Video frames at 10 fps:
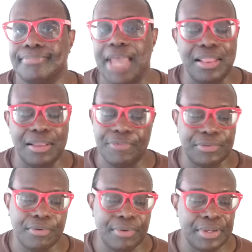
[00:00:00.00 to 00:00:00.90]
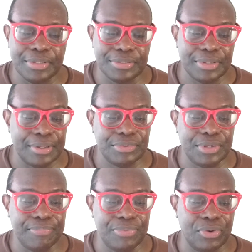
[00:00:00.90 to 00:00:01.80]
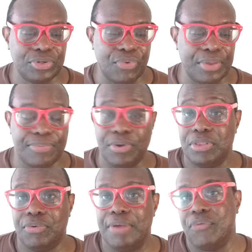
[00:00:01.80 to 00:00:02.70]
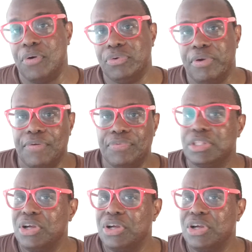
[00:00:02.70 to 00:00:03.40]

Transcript: I love the degrees. It's good. Third degree, 4th degree, 5th degree.